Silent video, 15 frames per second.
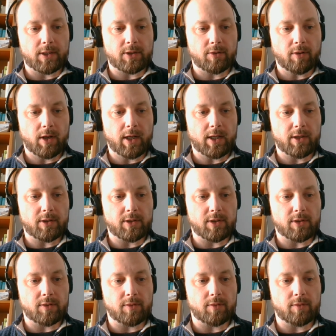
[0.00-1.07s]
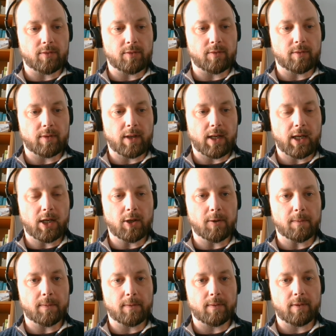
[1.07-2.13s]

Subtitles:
trial to help